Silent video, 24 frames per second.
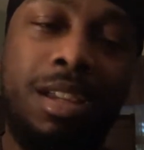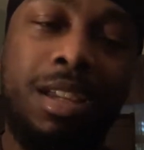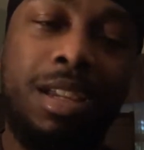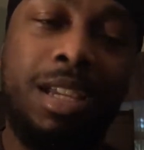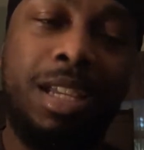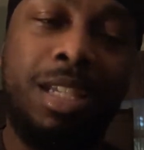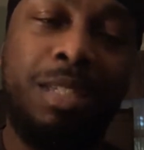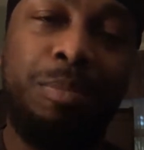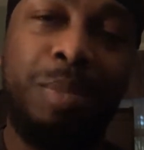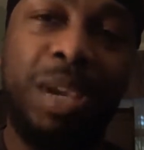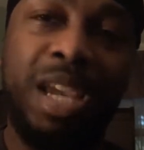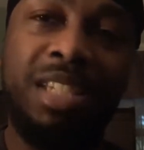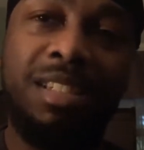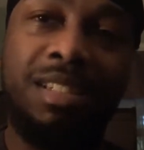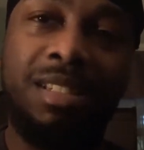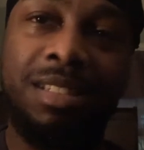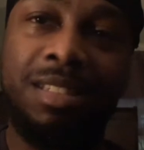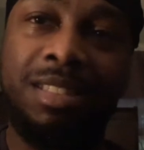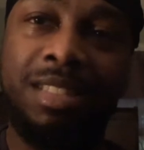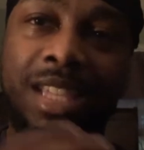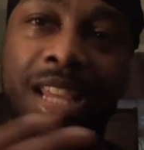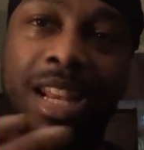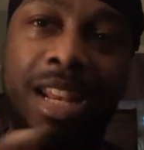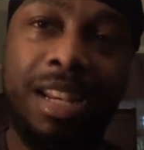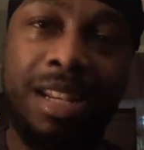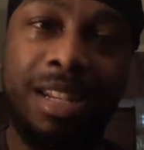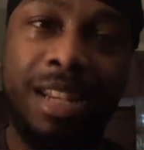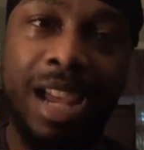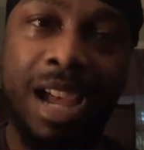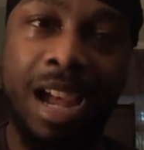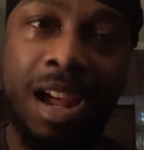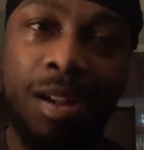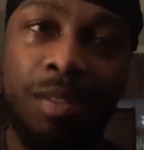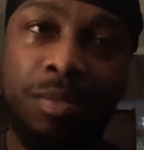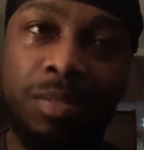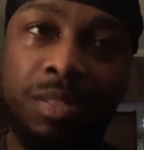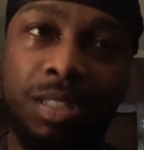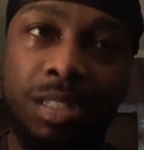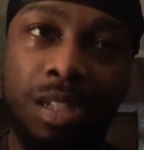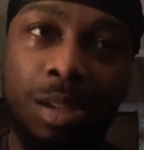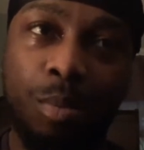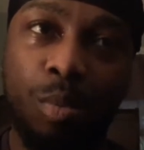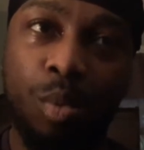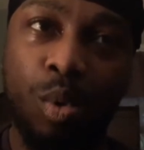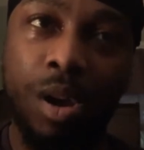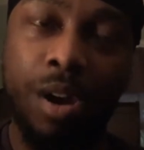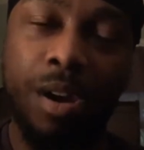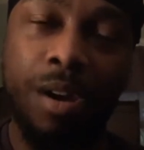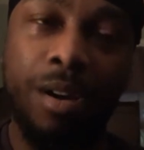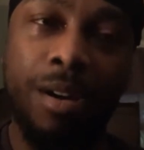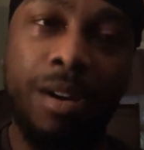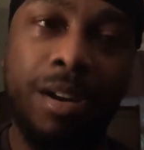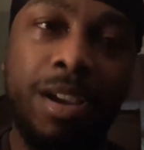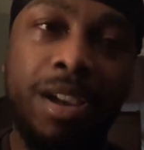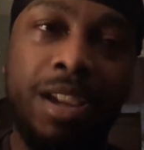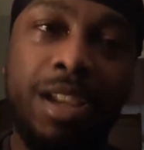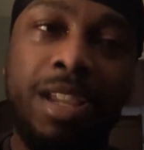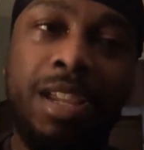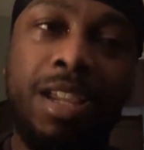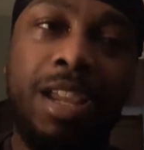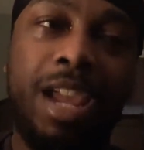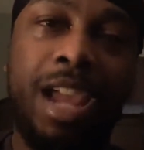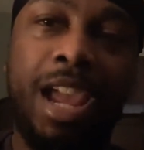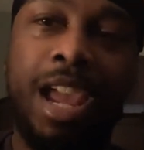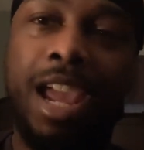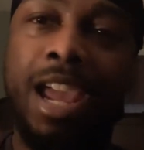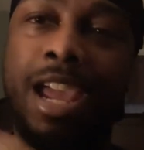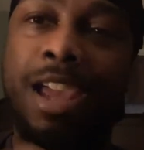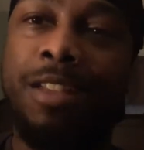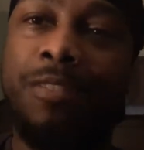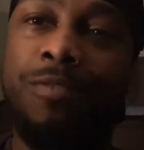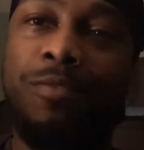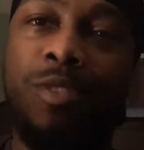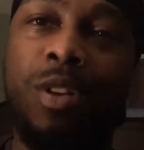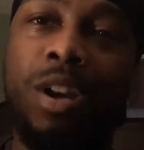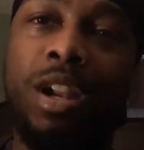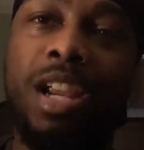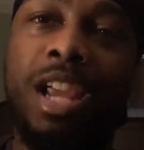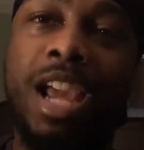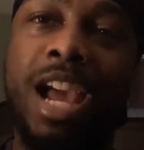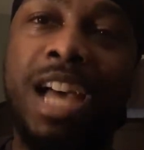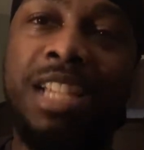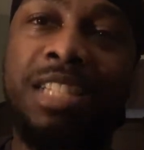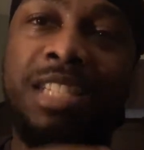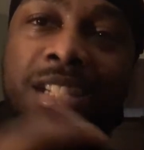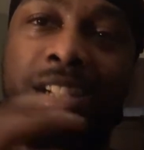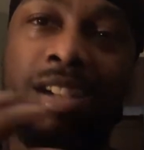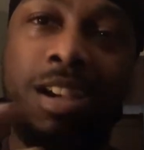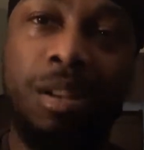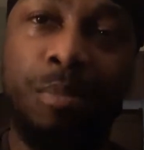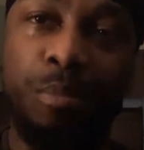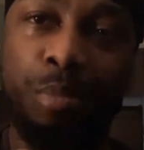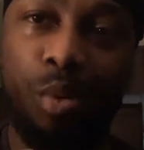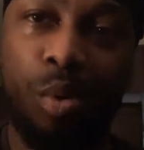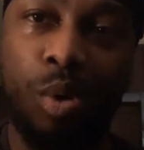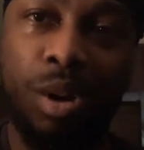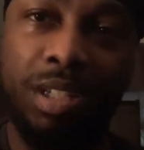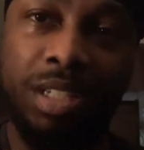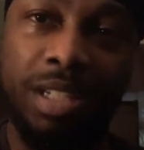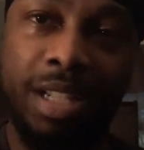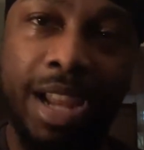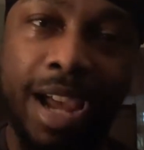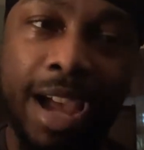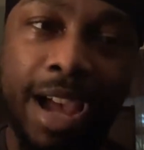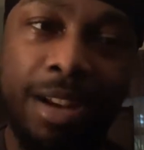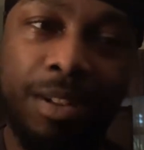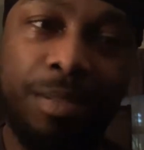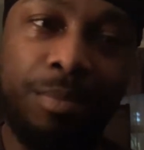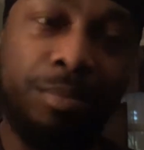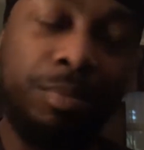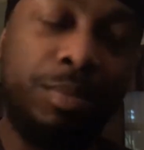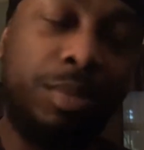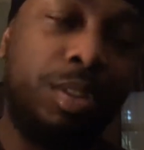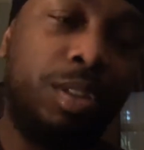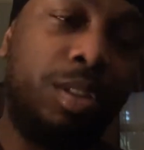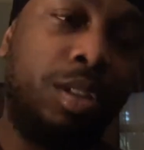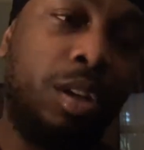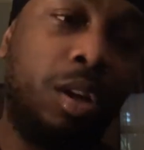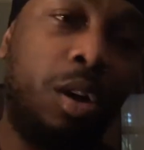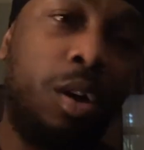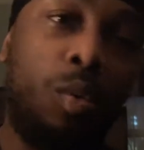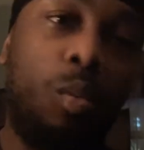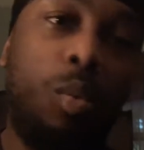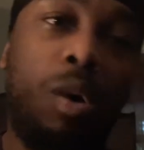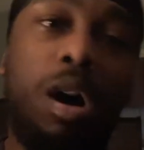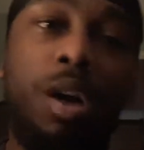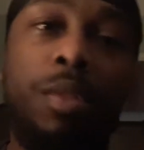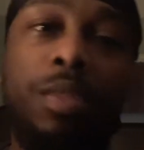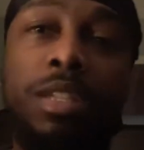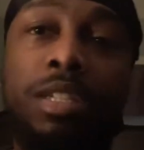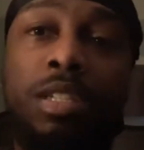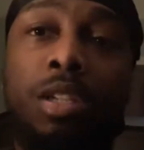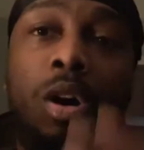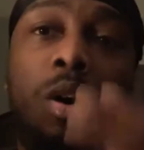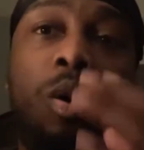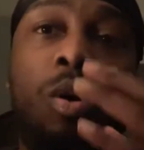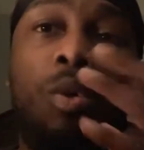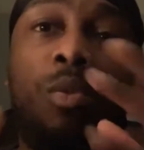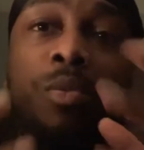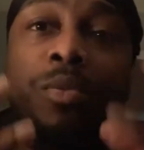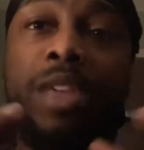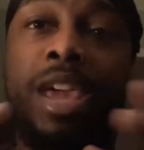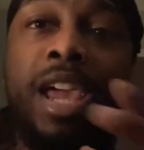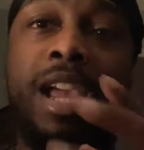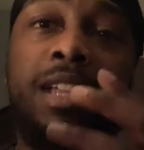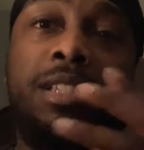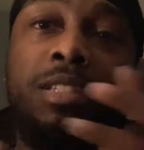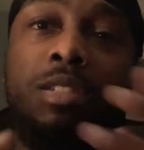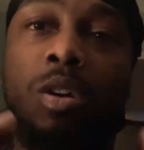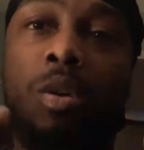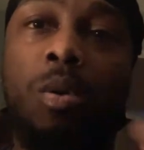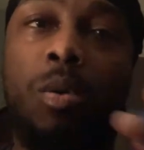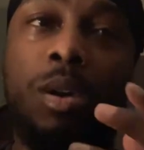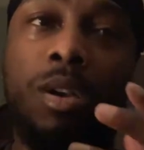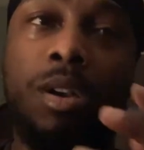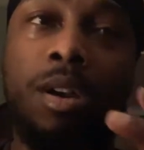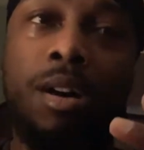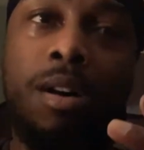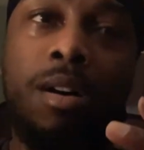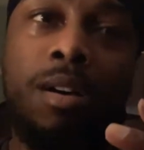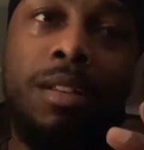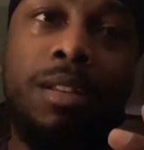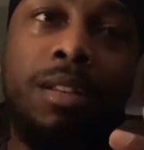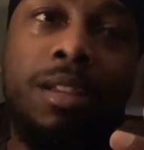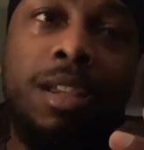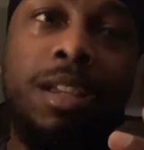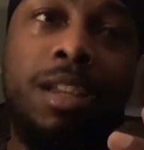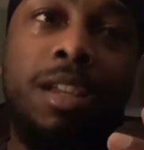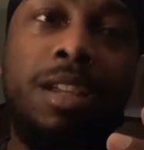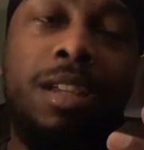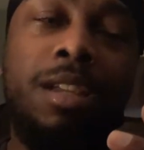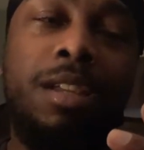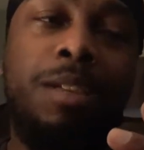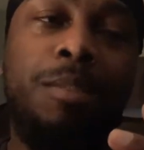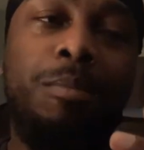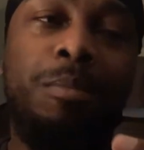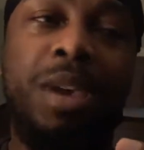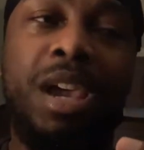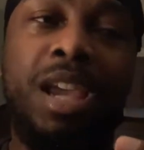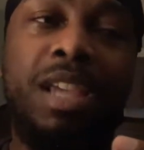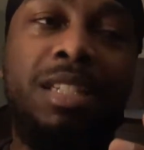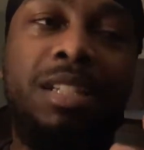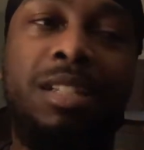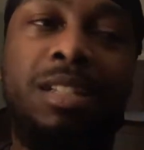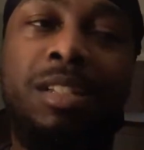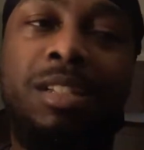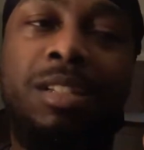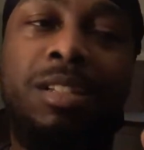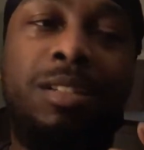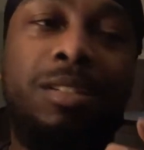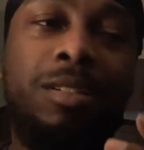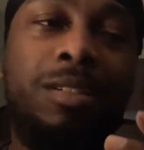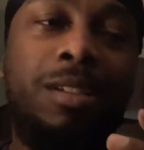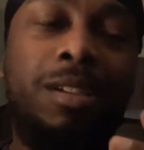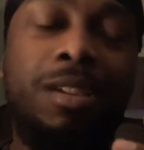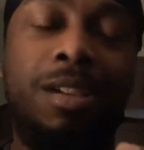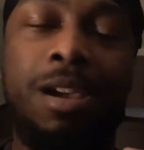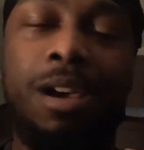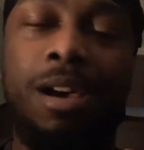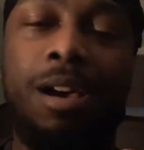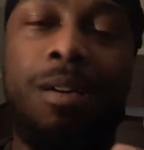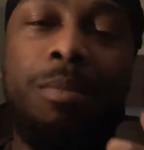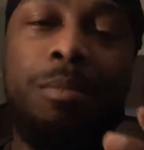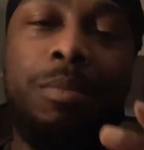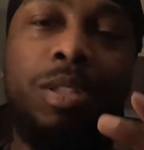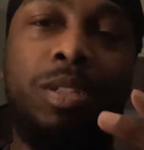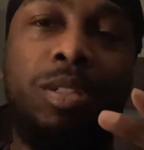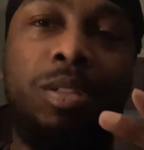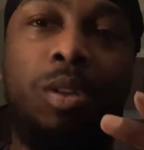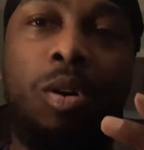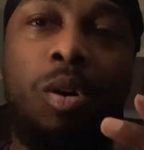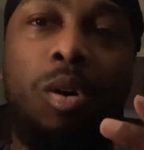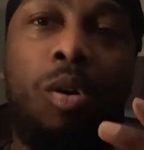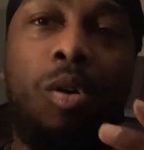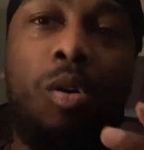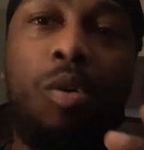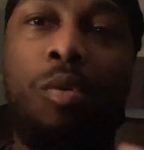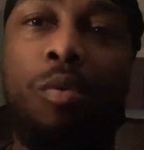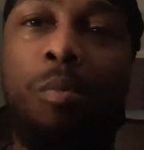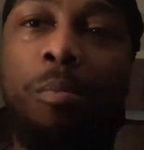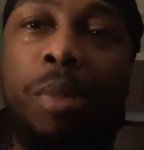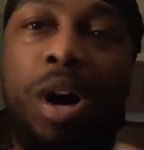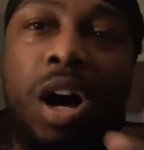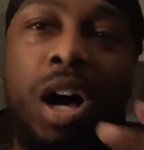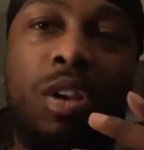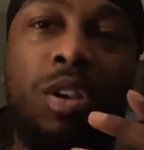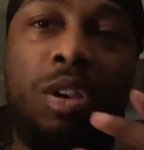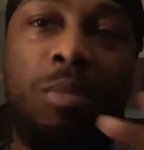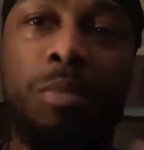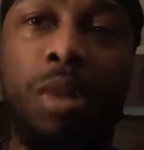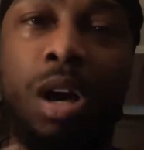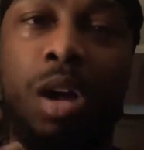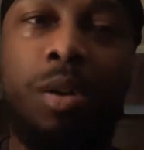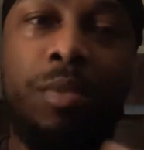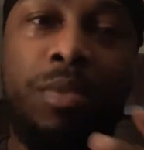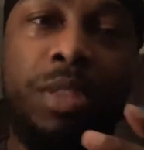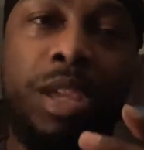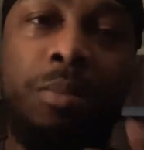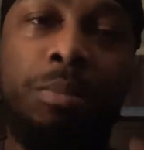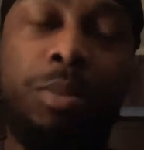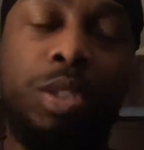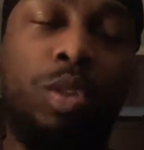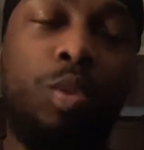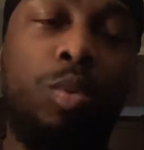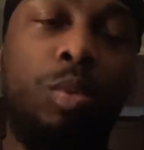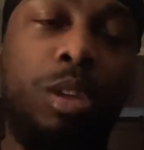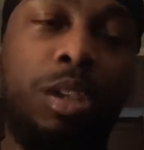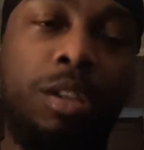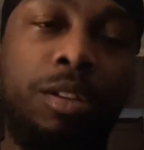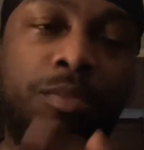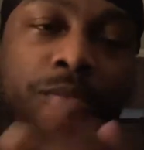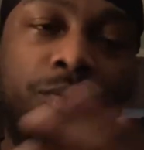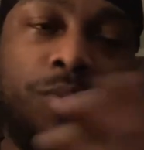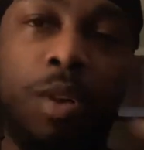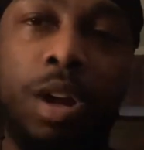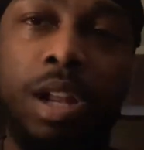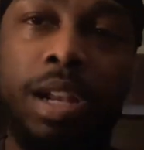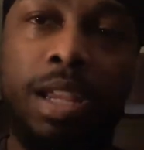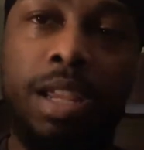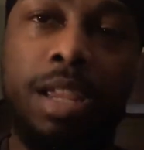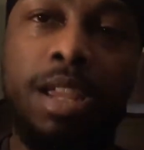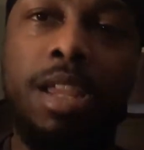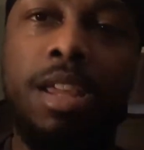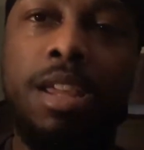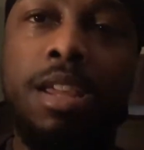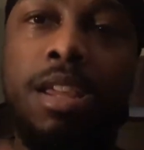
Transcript: He's basically sitting down somewhere, and Freddie has a gun pointed at him. So while this whole thing is going on, basically, this whole money model thing between Freddie